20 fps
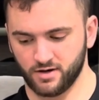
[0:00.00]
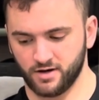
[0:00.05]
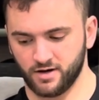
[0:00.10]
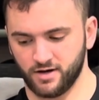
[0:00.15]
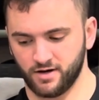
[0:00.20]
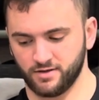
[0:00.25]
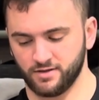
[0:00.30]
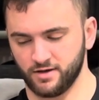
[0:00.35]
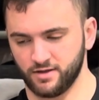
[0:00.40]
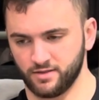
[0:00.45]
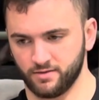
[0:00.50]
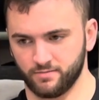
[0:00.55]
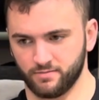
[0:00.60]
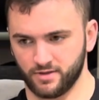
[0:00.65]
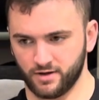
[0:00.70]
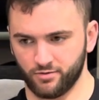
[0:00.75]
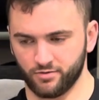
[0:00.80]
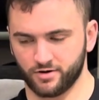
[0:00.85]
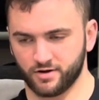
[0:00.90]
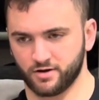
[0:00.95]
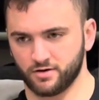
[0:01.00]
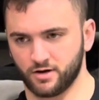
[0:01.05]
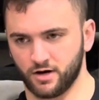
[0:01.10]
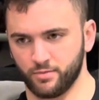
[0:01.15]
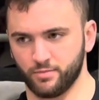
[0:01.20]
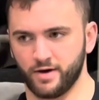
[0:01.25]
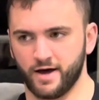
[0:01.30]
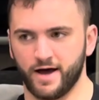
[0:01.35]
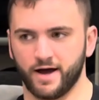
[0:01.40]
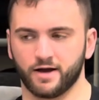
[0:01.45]
And then they would come
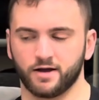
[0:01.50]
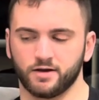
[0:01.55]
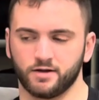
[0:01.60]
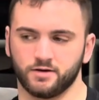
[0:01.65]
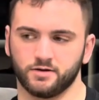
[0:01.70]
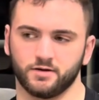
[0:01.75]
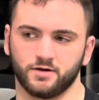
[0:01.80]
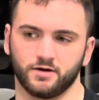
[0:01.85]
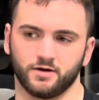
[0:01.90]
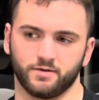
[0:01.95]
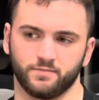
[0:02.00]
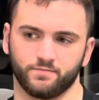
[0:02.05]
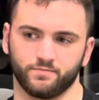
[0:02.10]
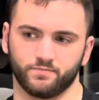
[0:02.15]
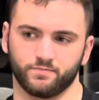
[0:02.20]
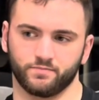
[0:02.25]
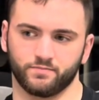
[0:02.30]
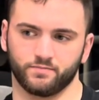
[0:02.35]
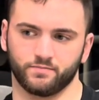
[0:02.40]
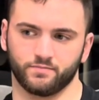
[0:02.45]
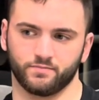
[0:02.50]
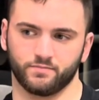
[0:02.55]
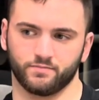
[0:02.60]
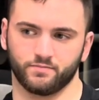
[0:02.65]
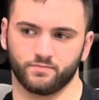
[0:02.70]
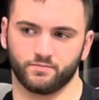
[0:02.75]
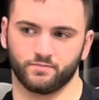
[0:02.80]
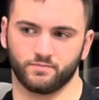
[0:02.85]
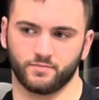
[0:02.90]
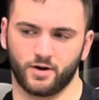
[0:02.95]
back, and
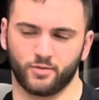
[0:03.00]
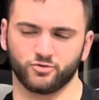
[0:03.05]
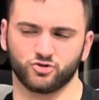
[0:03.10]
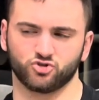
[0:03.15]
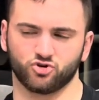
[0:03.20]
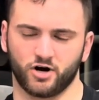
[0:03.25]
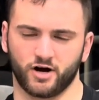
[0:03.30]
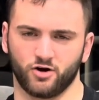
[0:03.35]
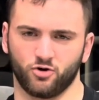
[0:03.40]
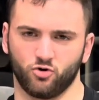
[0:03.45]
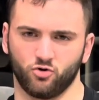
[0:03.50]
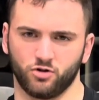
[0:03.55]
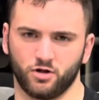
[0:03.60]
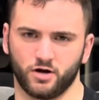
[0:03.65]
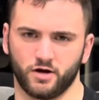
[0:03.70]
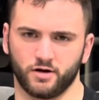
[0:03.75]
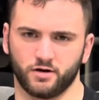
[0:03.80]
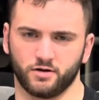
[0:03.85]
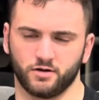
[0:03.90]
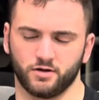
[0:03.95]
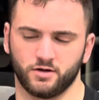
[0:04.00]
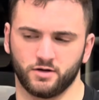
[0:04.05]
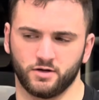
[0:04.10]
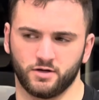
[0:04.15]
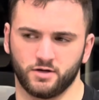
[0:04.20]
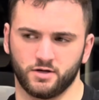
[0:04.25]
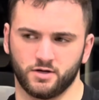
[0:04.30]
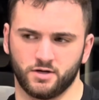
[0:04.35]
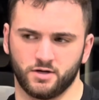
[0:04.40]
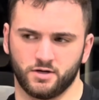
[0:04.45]
I would try to hold on.
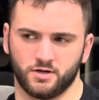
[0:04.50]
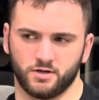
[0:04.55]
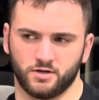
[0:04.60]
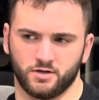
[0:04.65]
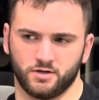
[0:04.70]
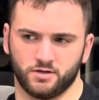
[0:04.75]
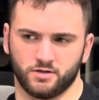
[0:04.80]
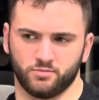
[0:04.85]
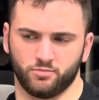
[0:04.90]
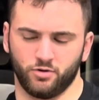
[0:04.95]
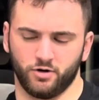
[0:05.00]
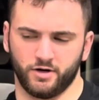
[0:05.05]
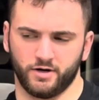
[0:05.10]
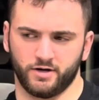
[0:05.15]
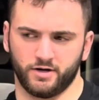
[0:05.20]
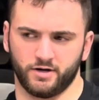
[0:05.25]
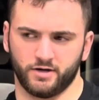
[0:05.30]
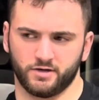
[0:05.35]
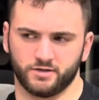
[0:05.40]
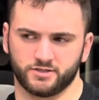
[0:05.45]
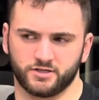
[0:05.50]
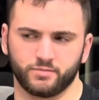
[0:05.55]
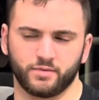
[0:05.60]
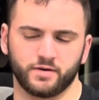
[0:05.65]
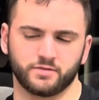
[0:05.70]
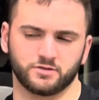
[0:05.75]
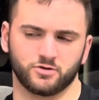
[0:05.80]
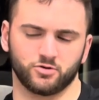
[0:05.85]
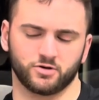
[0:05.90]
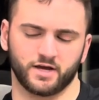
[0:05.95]
But
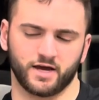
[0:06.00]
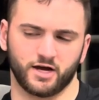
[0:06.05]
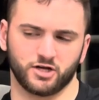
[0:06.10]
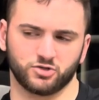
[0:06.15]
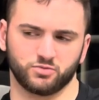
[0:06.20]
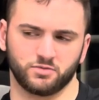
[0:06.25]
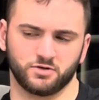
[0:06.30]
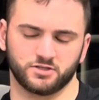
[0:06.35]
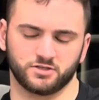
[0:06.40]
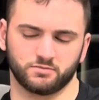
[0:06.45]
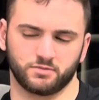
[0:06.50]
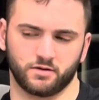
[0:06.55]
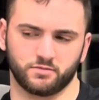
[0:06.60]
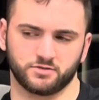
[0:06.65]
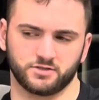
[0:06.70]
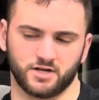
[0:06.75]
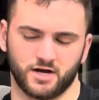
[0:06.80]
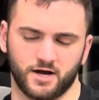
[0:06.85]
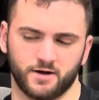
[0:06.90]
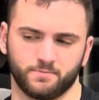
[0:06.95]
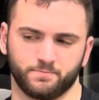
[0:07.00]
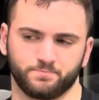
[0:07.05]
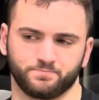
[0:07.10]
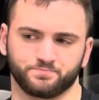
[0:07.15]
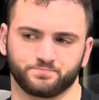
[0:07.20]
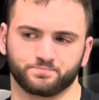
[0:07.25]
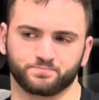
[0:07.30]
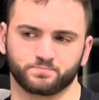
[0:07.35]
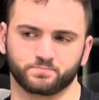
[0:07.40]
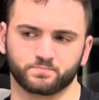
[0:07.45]
sometimes they would catch me, sometimes not.
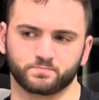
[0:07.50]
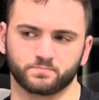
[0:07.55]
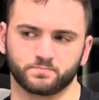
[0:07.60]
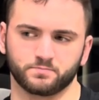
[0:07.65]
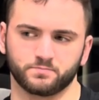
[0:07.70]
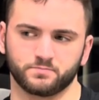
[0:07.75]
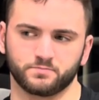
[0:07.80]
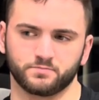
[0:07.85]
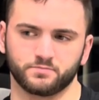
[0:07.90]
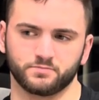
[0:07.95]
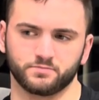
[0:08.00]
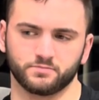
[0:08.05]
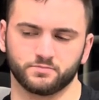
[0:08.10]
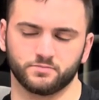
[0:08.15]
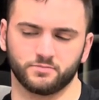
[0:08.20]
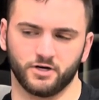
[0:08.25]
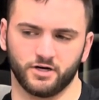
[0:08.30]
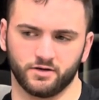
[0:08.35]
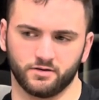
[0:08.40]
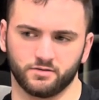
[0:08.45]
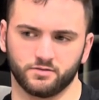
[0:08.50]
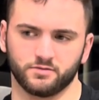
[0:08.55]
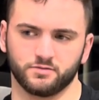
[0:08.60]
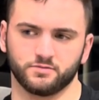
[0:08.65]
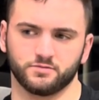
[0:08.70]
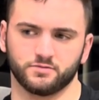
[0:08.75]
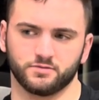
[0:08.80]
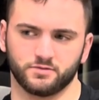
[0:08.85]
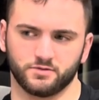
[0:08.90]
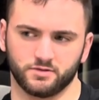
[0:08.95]
But
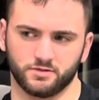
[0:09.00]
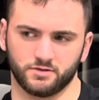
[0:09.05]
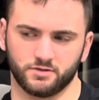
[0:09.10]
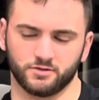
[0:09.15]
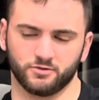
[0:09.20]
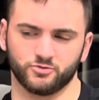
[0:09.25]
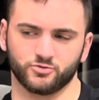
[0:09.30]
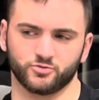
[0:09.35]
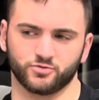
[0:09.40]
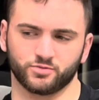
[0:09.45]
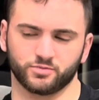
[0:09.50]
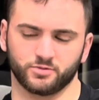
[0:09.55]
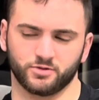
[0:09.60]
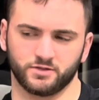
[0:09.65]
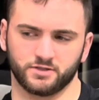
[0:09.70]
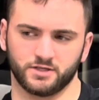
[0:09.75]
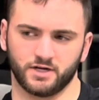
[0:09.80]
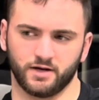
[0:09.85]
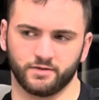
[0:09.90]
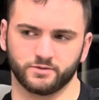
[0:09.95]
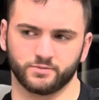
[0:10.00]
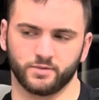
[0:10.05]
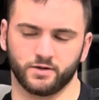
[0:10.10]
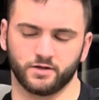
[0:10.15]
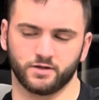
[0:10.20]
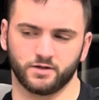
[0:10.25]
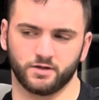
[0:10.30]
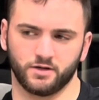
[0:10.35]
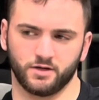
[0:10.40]
those were some good times, man.